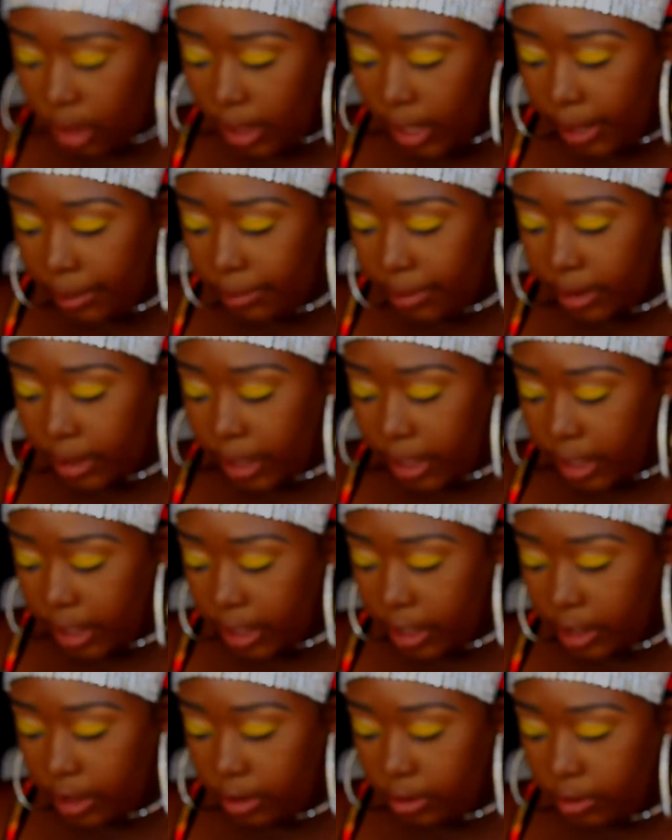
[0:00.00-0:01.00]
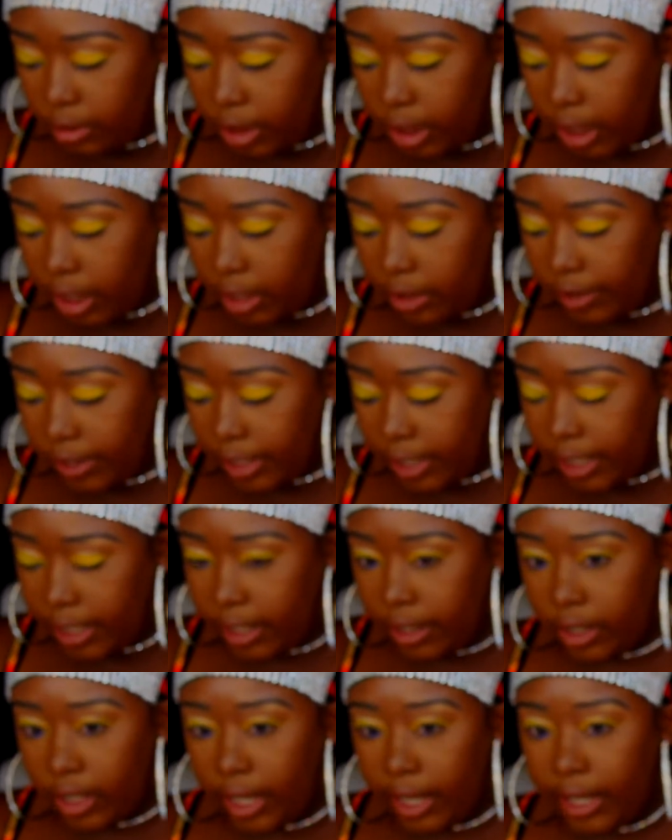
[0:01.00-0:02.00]
Like with keto, here and
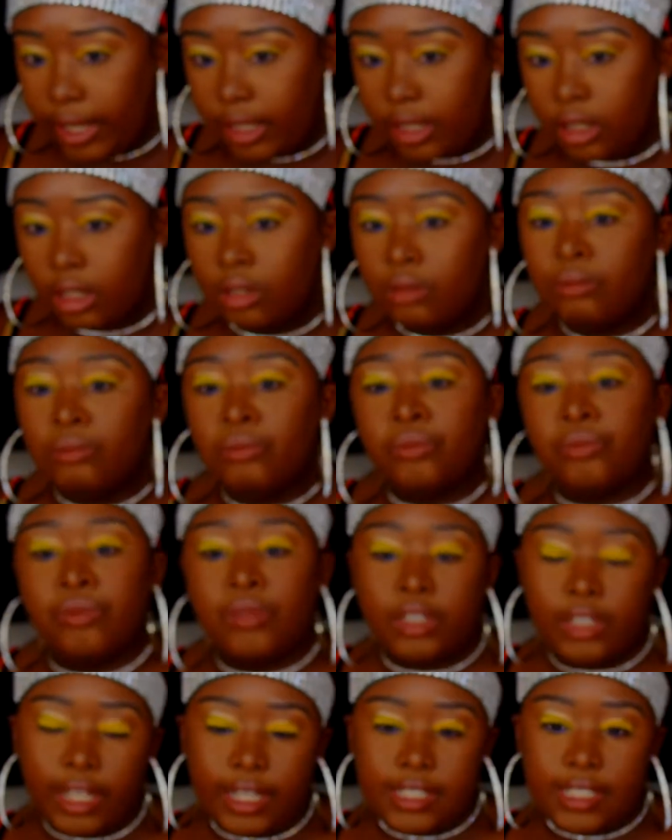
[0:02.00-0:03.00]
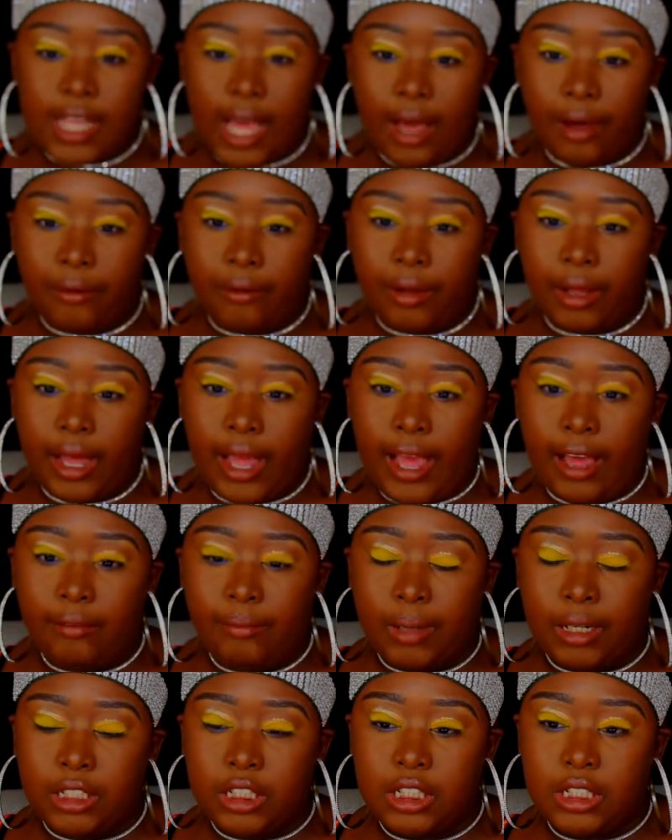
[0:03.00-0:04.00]
there, like, yes, I will
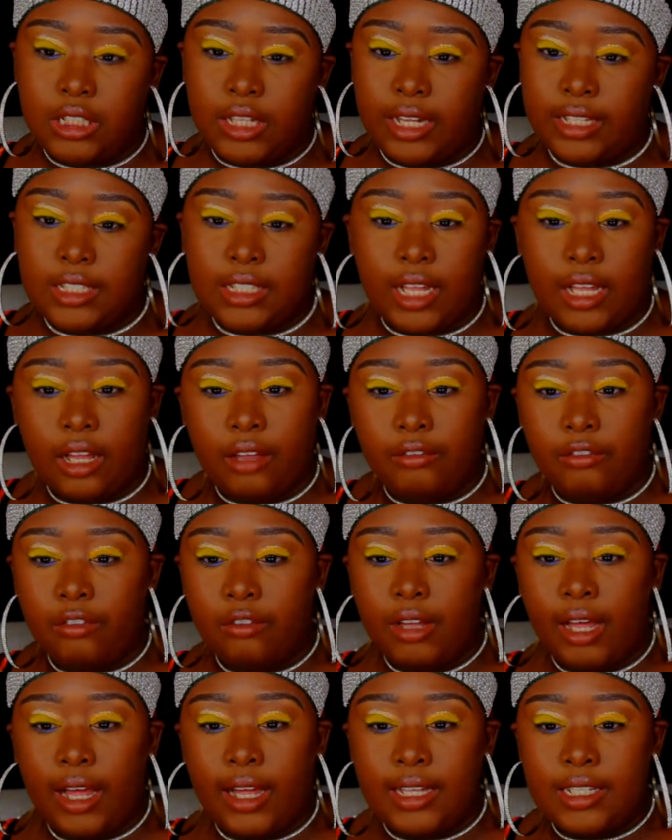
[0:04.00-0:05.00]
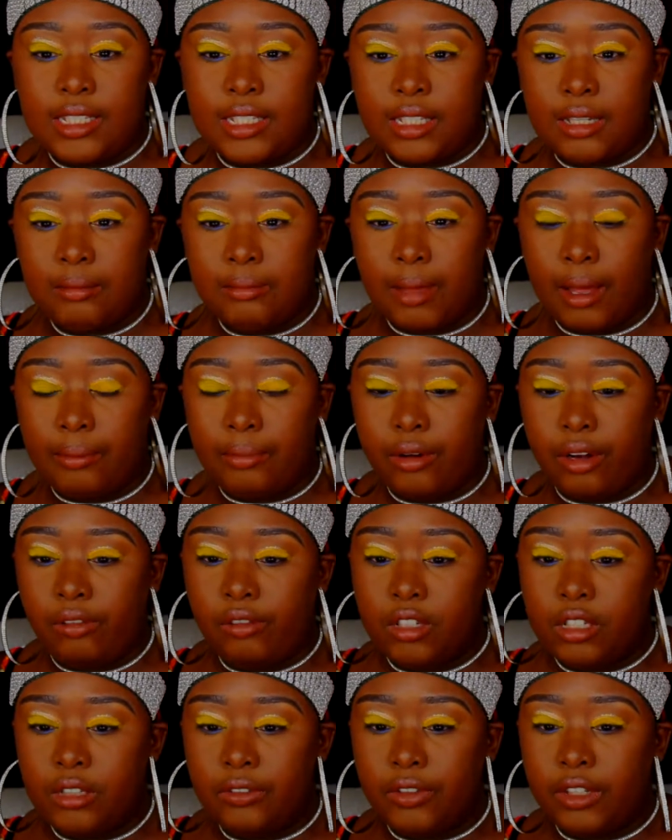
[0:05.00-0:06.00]
have my cheat days. Like, if you guys see my
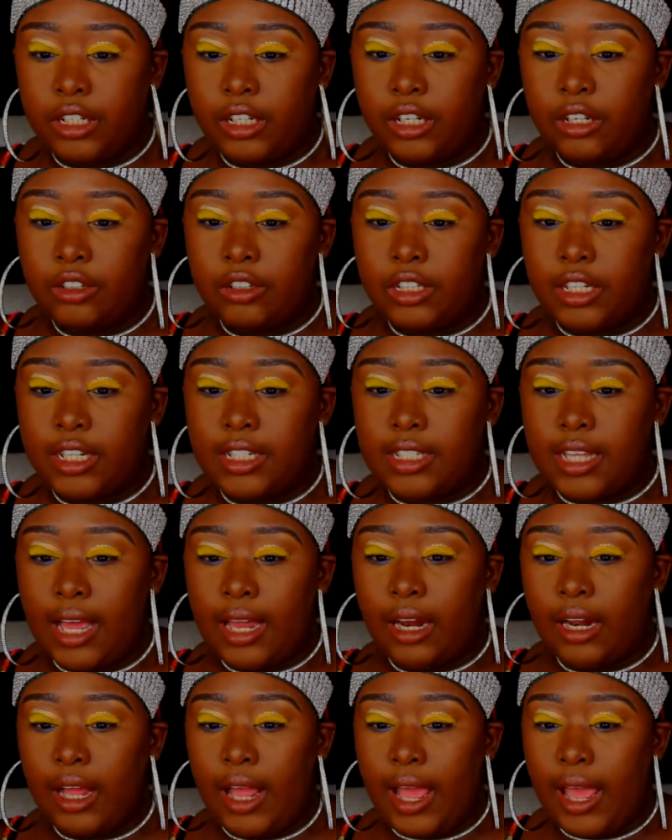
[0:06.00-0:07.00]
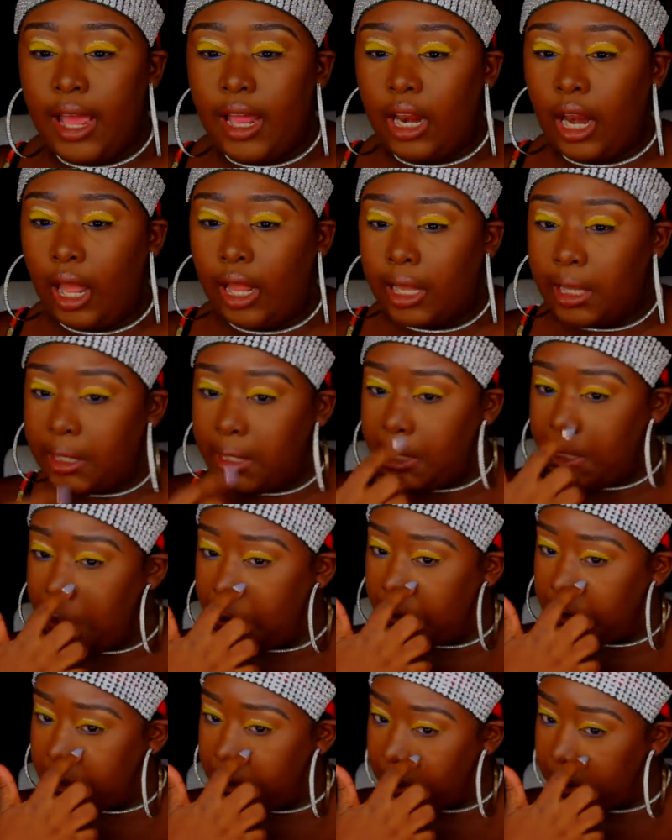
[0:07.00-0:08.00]
previous videos, yes, I done had like a
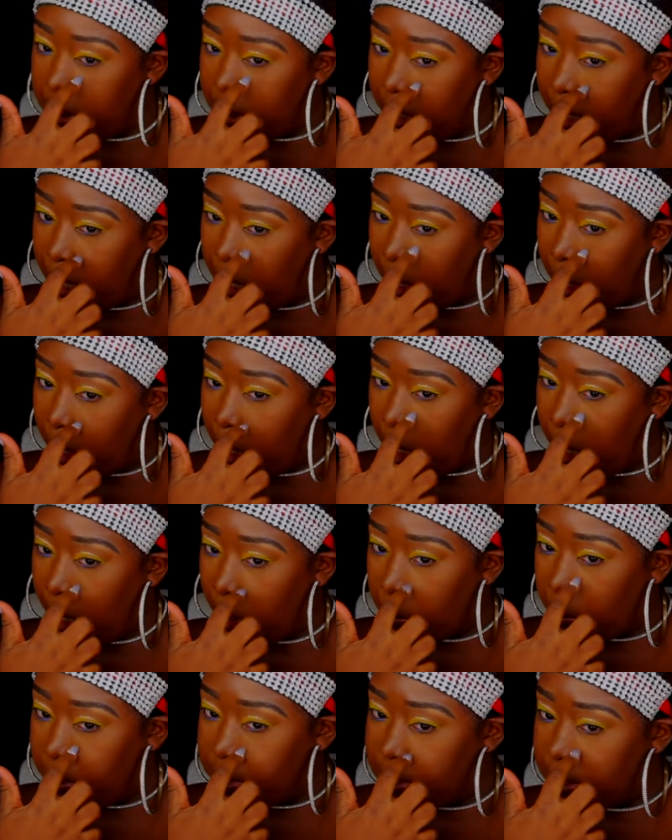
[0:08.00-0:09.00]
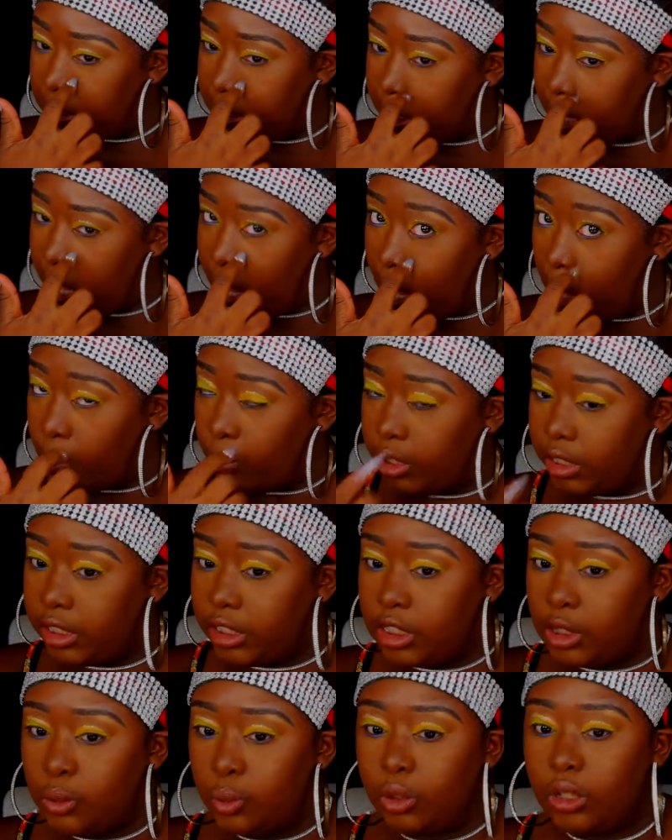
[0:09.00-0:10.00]
keto cheat day, and I recently had one
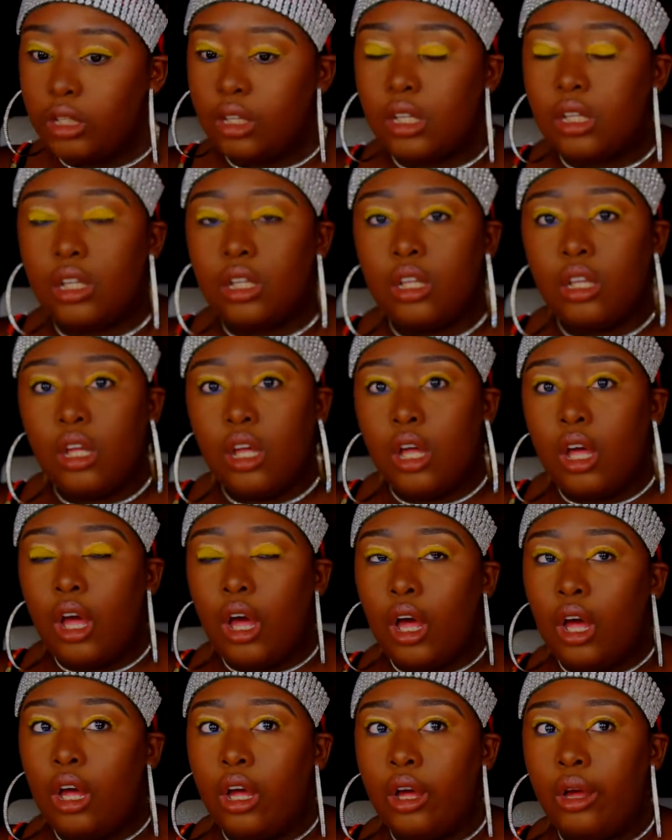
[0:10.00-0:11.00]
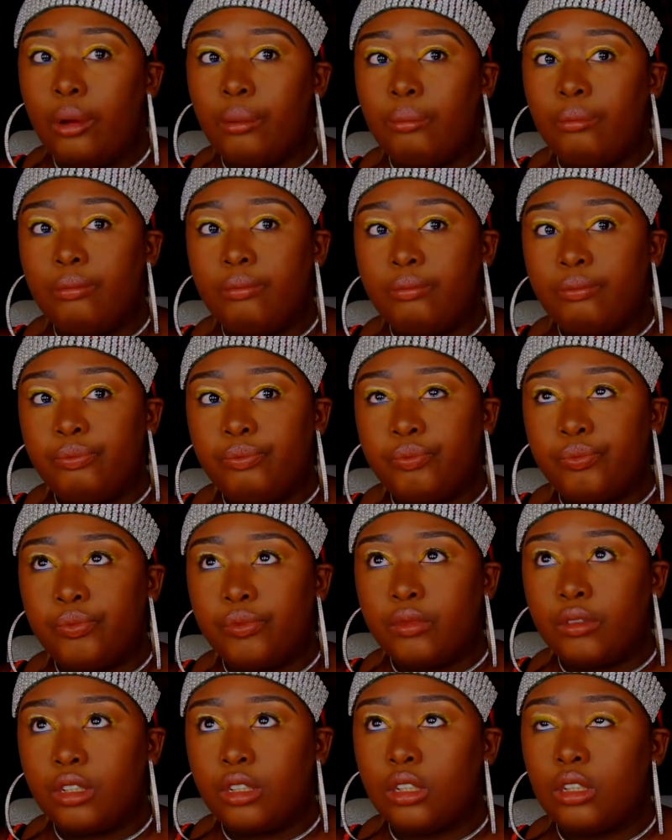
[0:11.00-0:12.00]
this week.
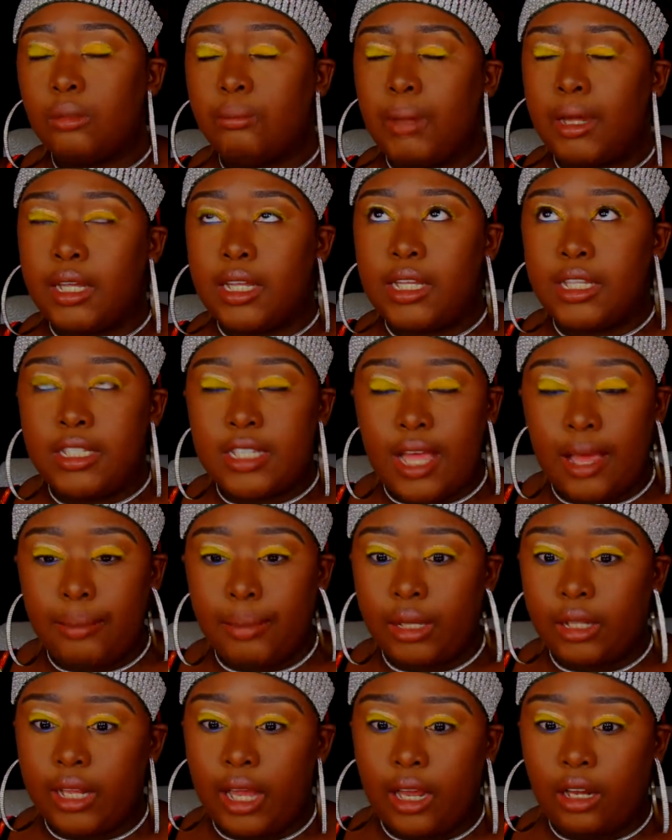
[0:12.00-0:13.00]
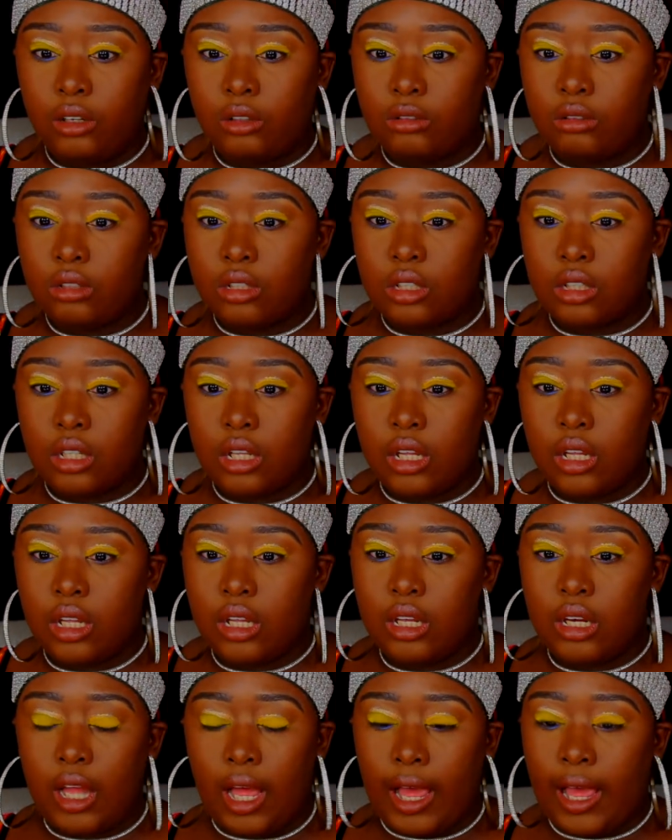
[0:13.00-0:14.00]
My kids had McDonald's,
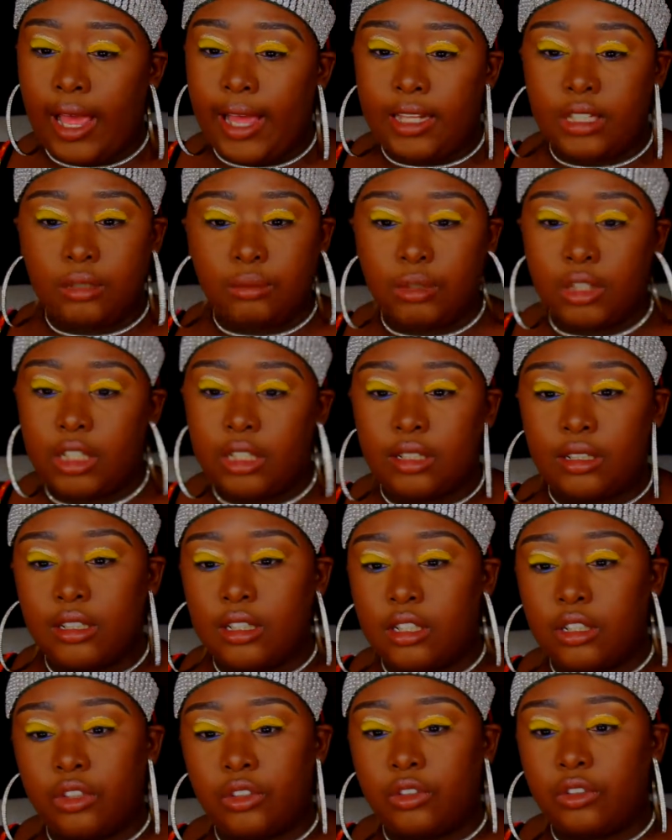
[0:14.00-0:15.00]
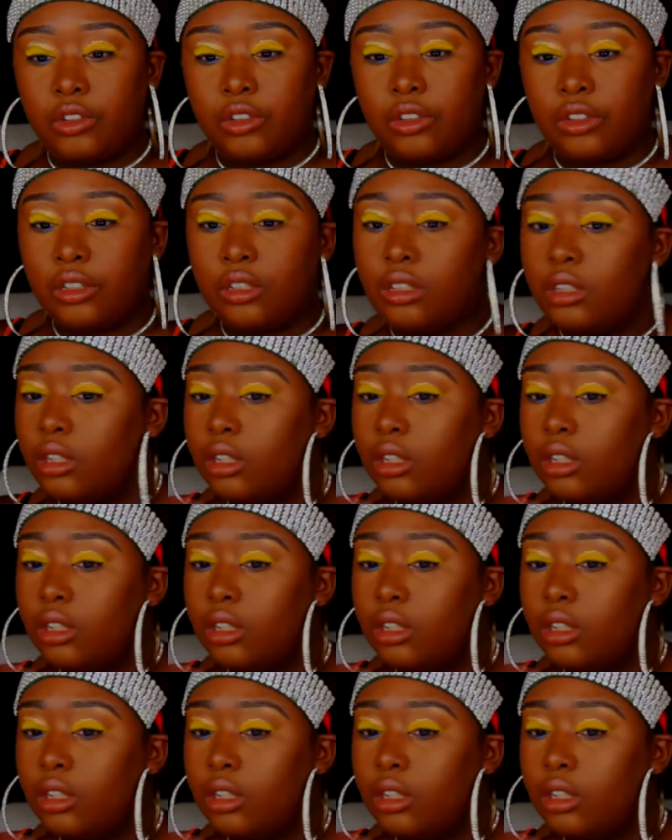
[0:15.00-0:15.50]
and I had some chicken tenders.